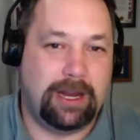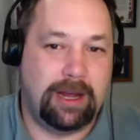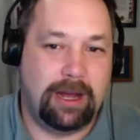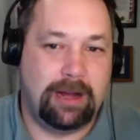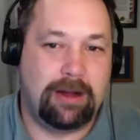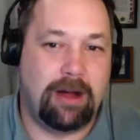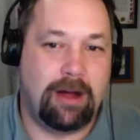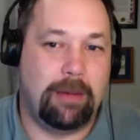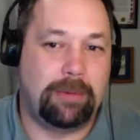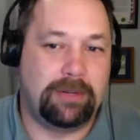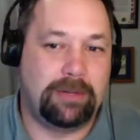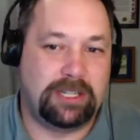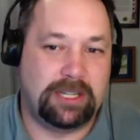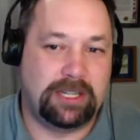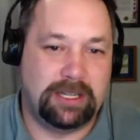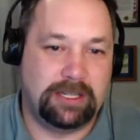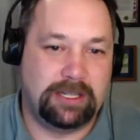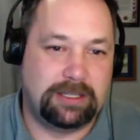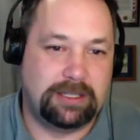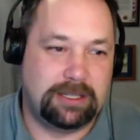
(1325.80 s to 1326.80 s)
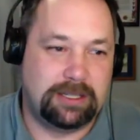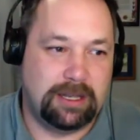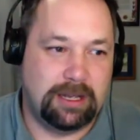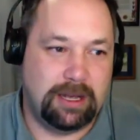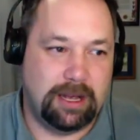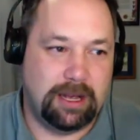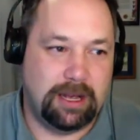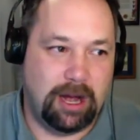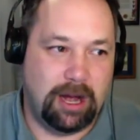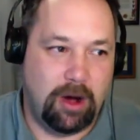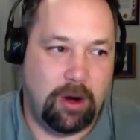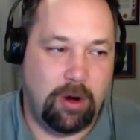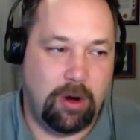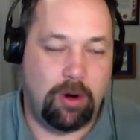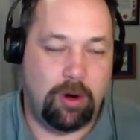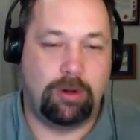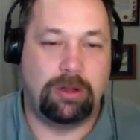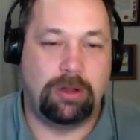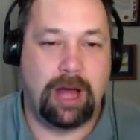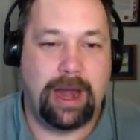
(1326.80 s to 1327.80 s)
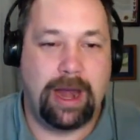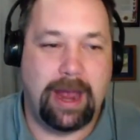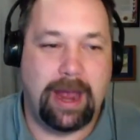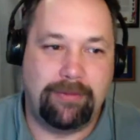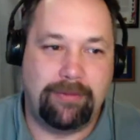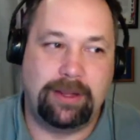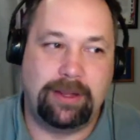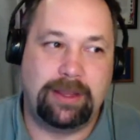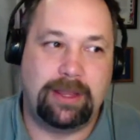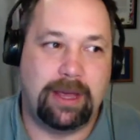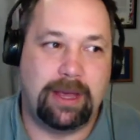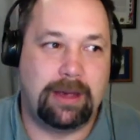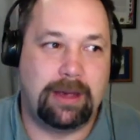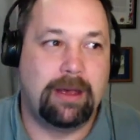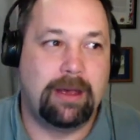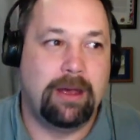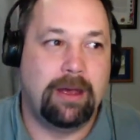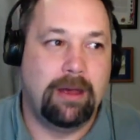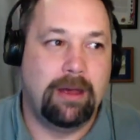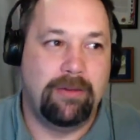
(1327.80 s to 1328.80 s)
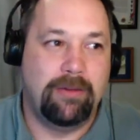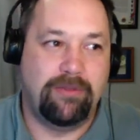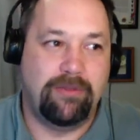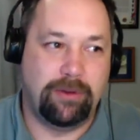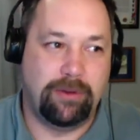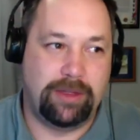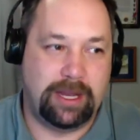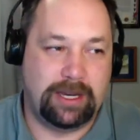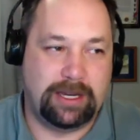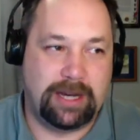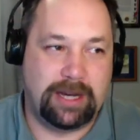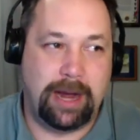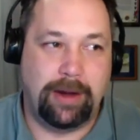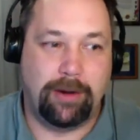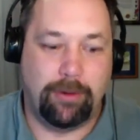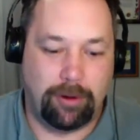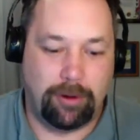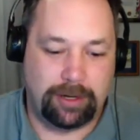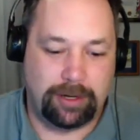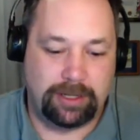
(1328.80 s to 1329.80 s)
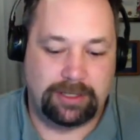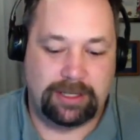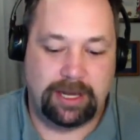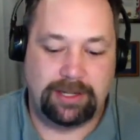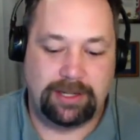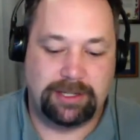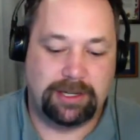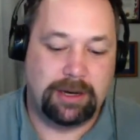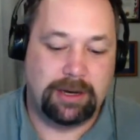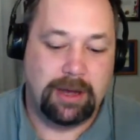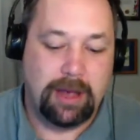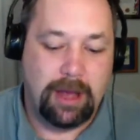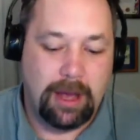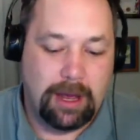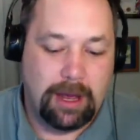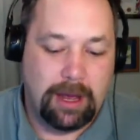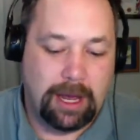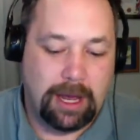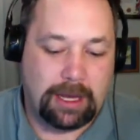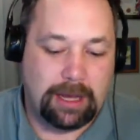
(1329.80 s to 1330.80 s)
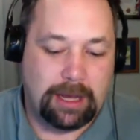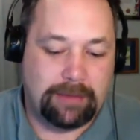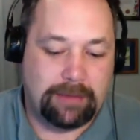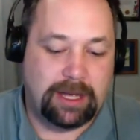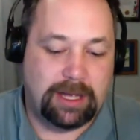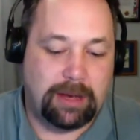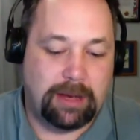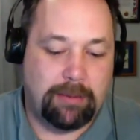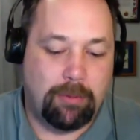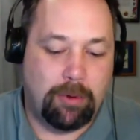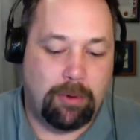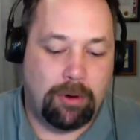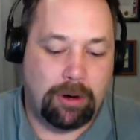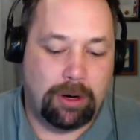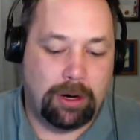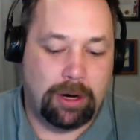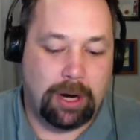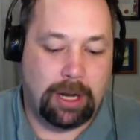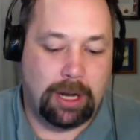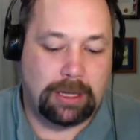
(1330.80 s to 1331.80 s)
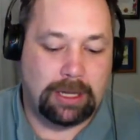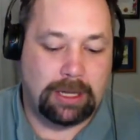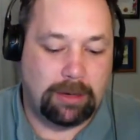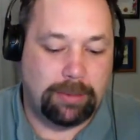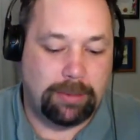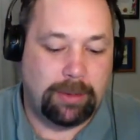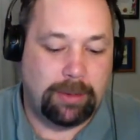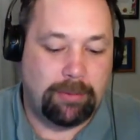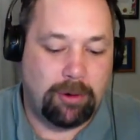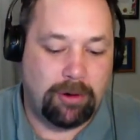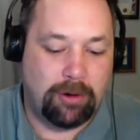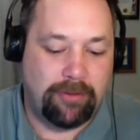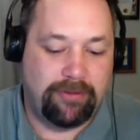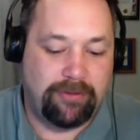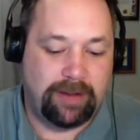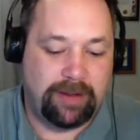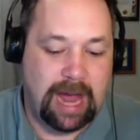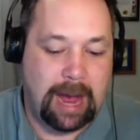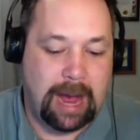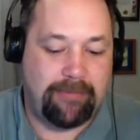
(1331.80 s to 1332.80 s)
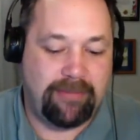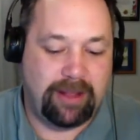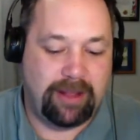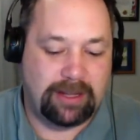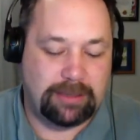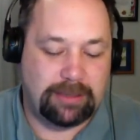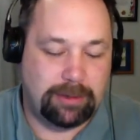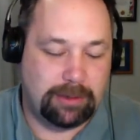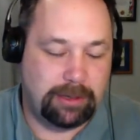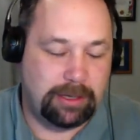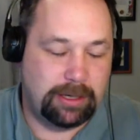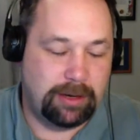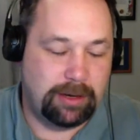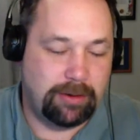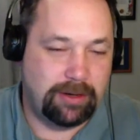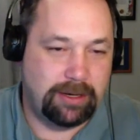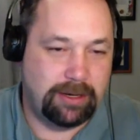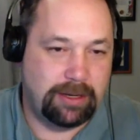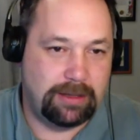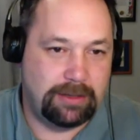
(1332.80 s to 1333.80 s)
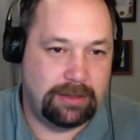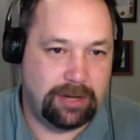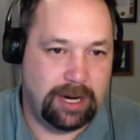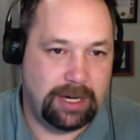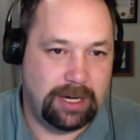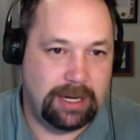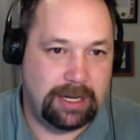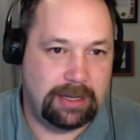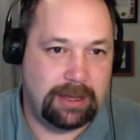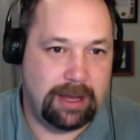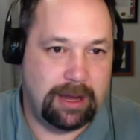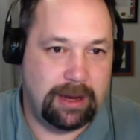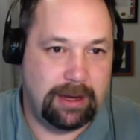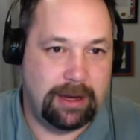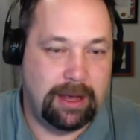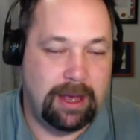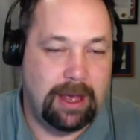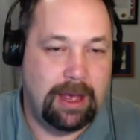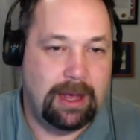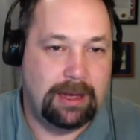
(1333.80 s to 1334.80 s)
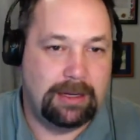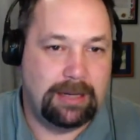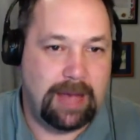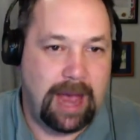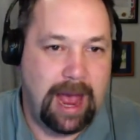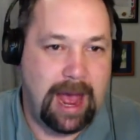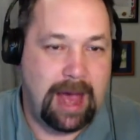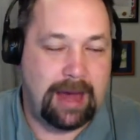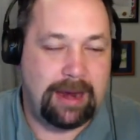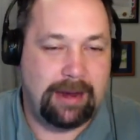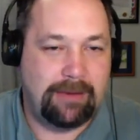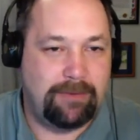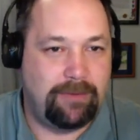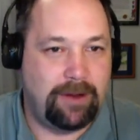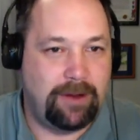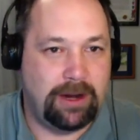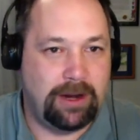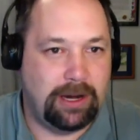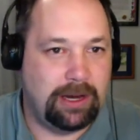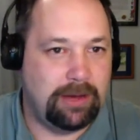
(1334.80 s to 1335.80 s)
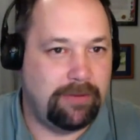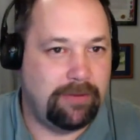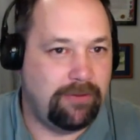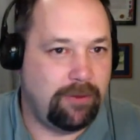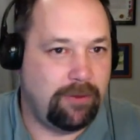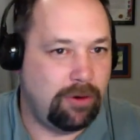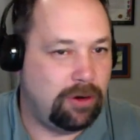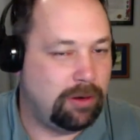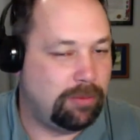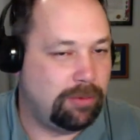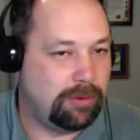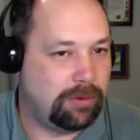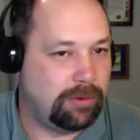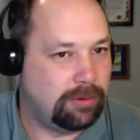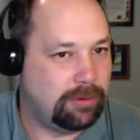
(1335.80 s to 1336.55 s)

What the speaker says: accomplishes a whole lot of everything for the entire organization. It gives them a little bit more cap flexibility going into the trade deadline to add a very affordable